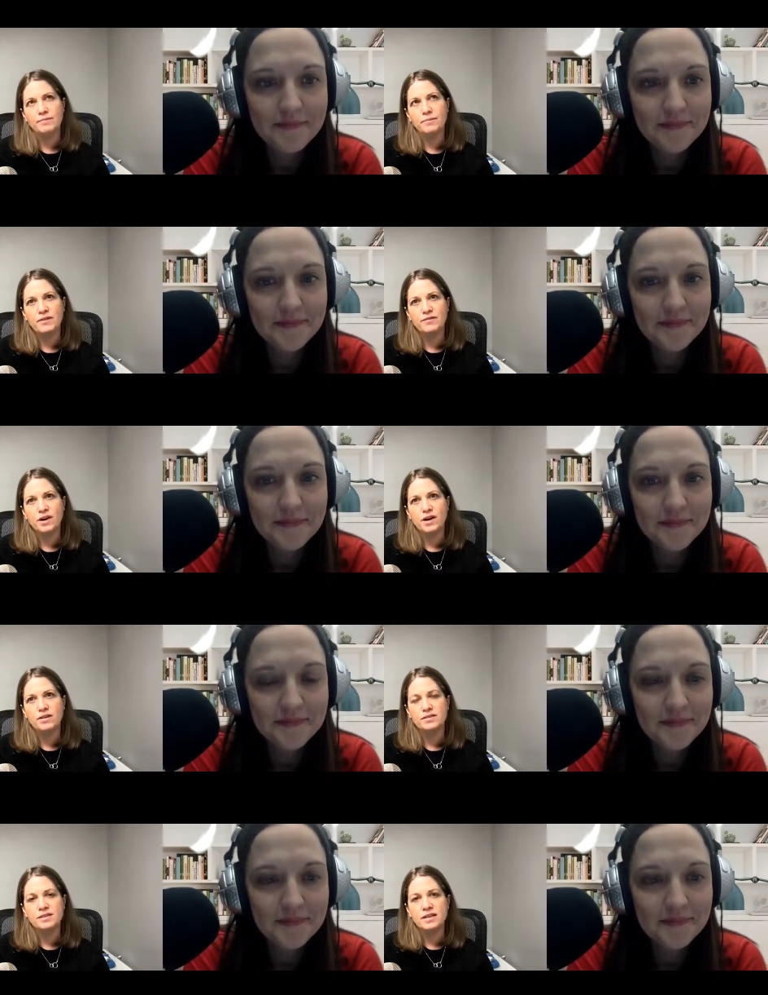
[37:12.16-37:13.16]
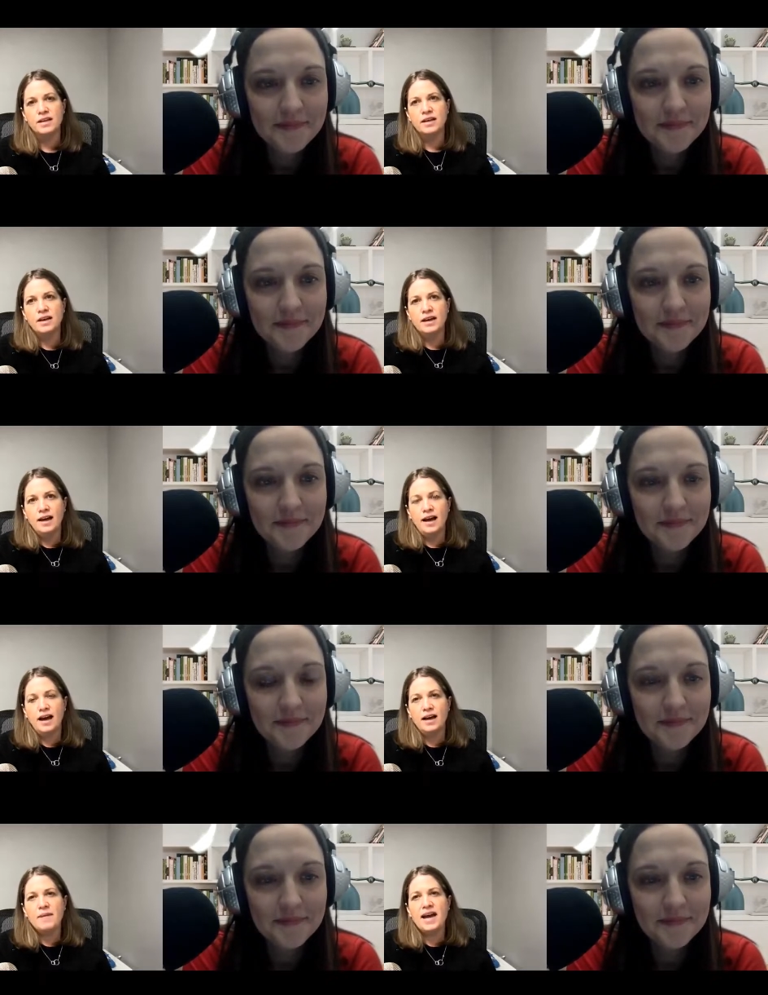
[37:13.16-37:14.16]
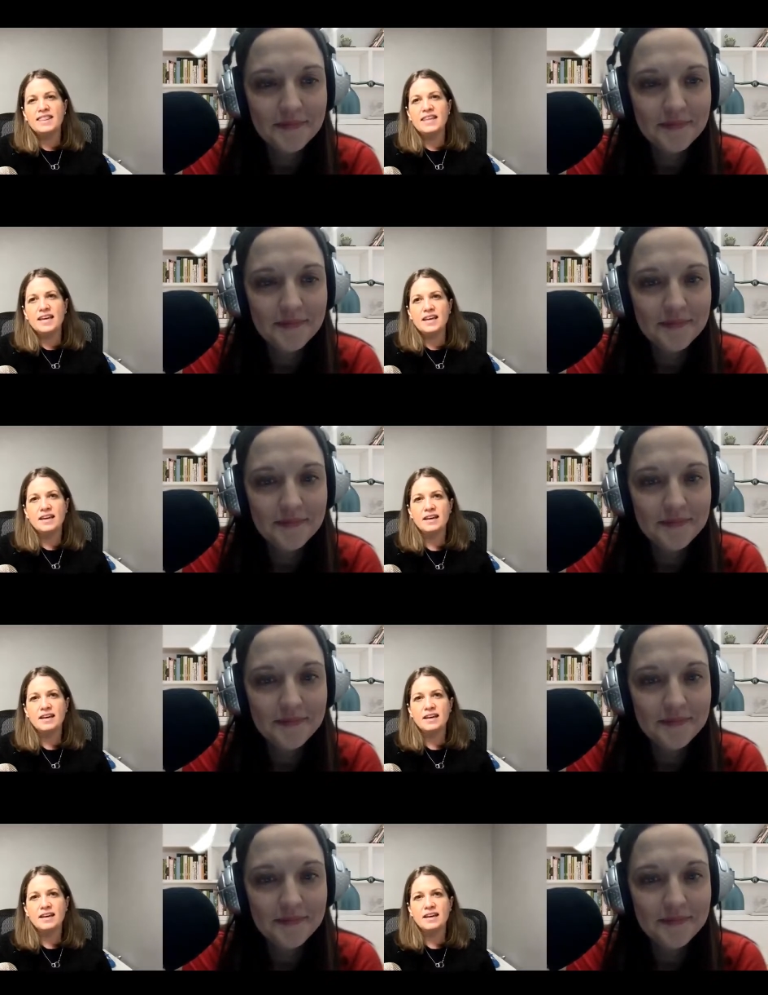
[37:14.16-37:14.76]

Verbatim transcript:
Speaker 1: pitfalls. Um, I think